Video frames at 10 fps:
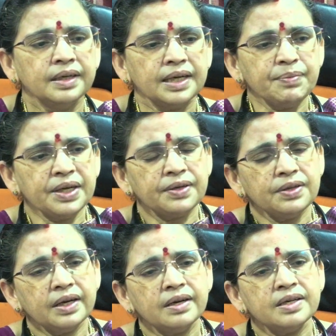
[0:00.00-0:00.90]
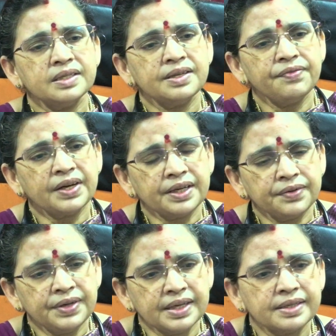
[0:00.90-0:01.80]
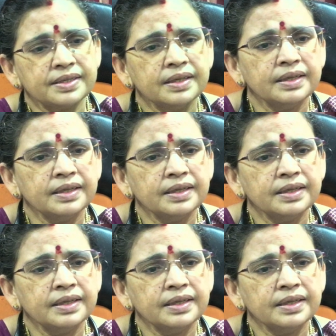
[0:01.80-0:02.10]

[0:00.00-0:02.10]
Coming to the cost effectiveness